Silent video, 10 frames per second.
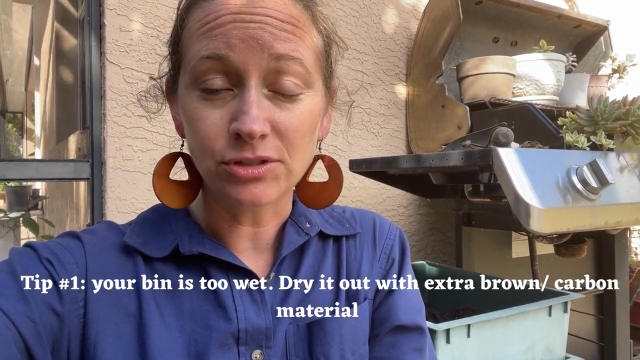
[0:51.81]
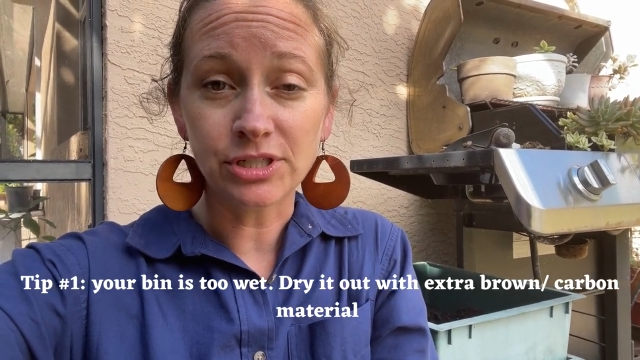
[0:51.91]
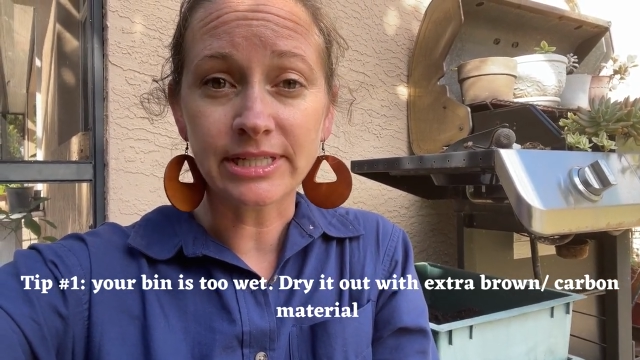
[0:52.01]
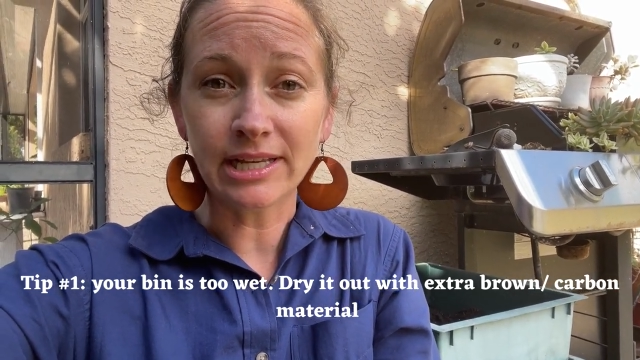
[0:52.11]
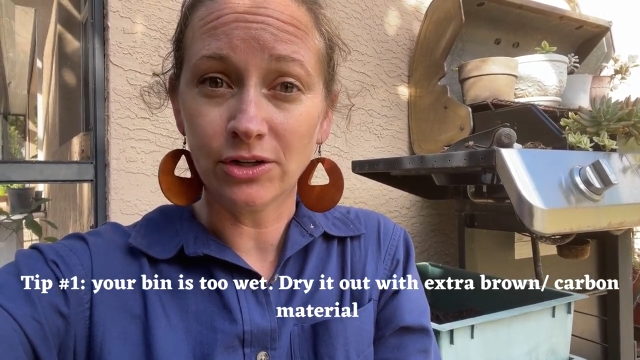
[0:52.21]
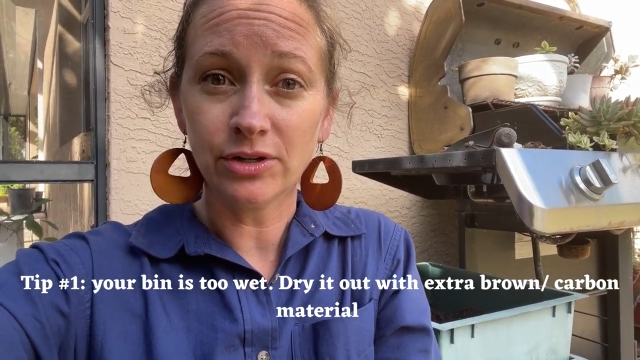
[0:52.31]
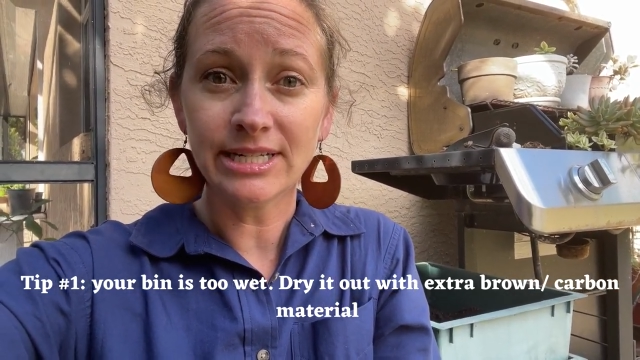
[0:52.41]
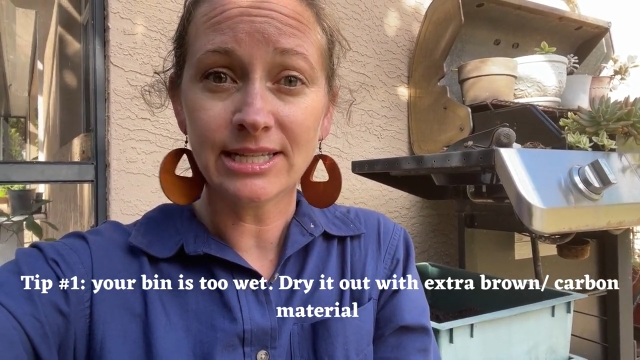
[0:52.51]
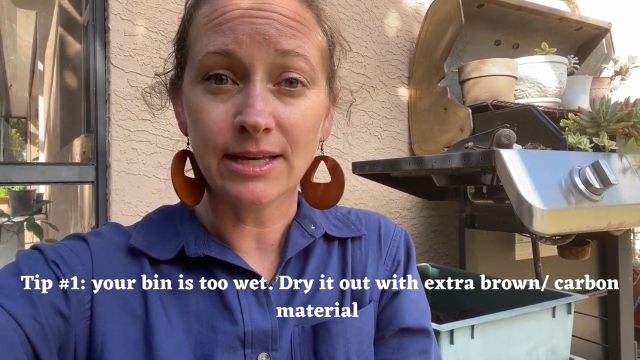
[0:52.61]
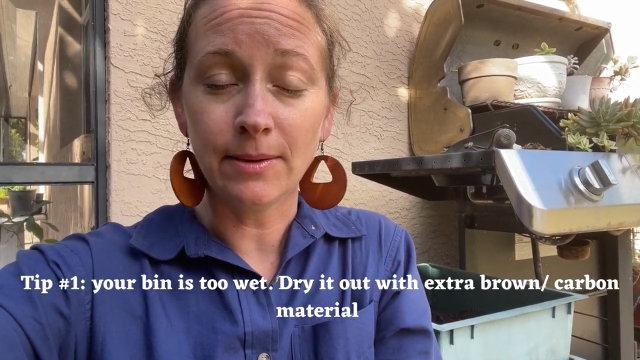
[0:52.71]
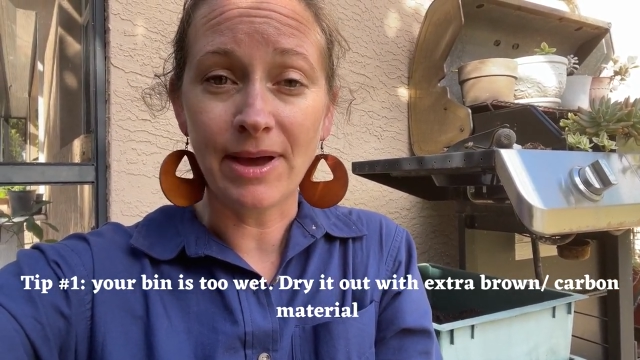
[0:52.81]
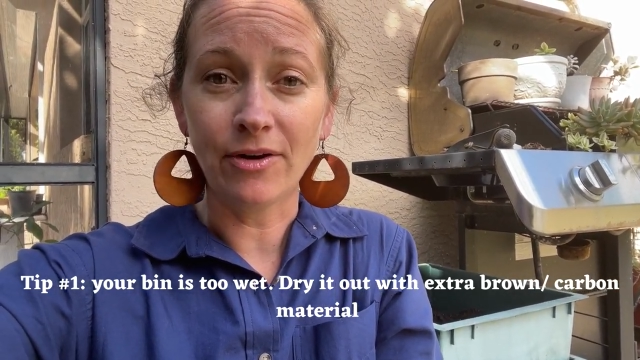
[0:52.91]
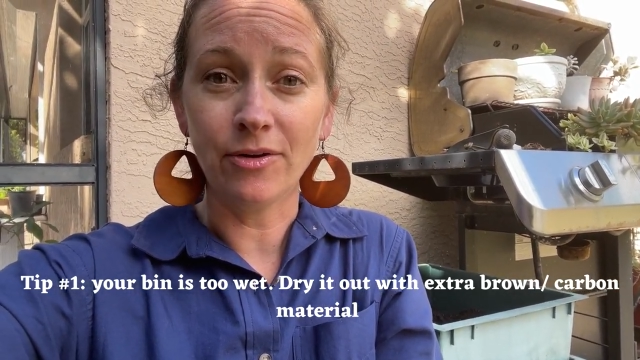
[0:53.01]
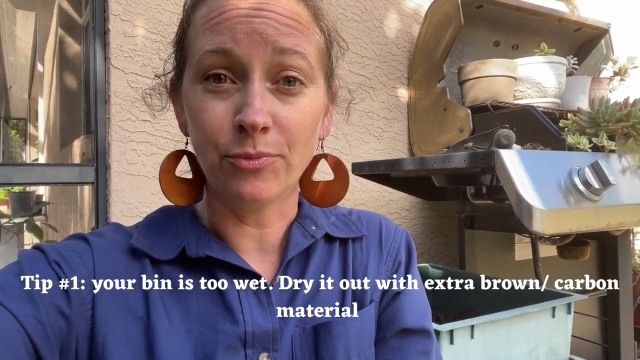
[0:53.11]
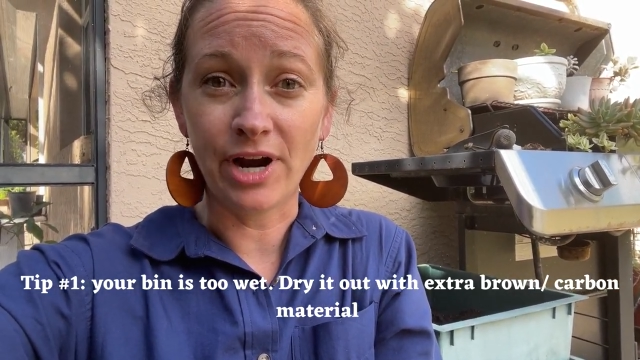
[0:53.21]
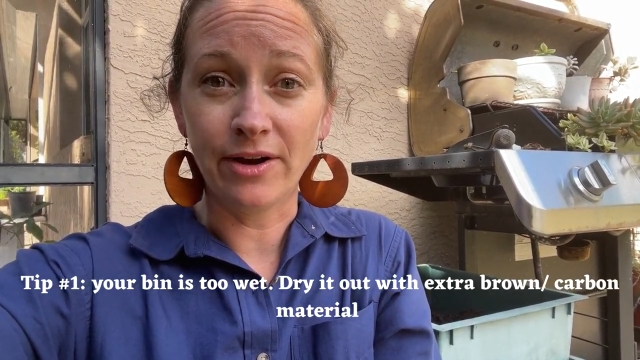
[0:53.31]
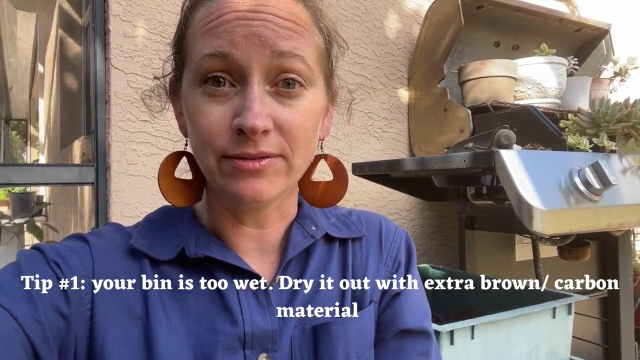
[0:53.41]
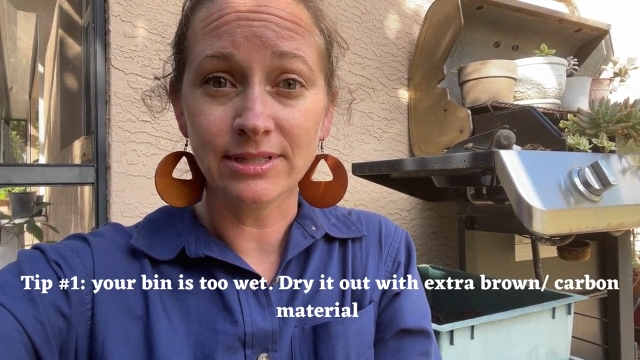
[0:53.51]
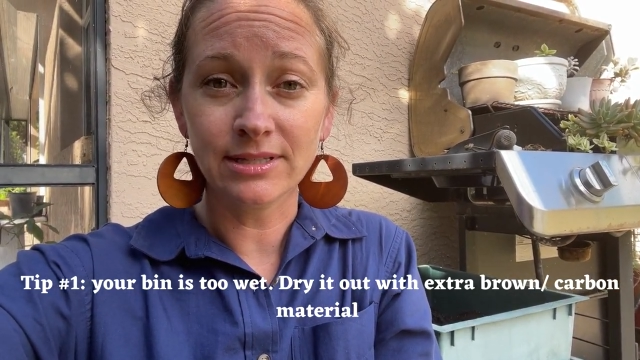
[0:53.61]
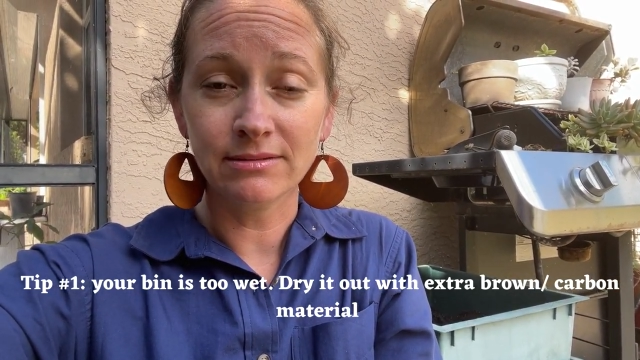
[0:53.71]
Just increase the amount of
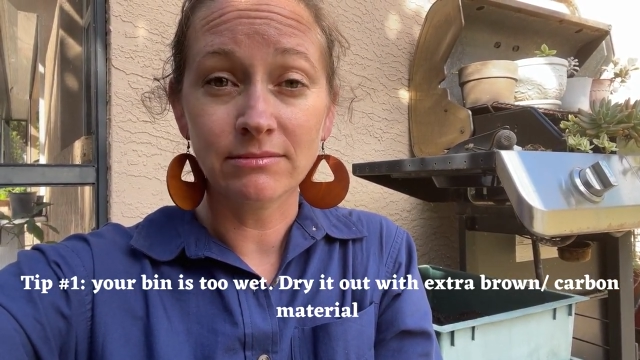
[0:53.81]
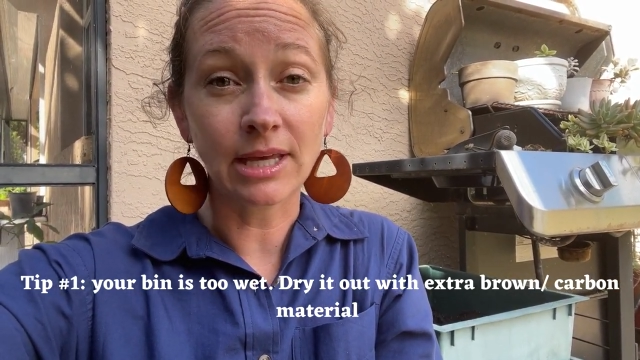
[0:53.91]
browns,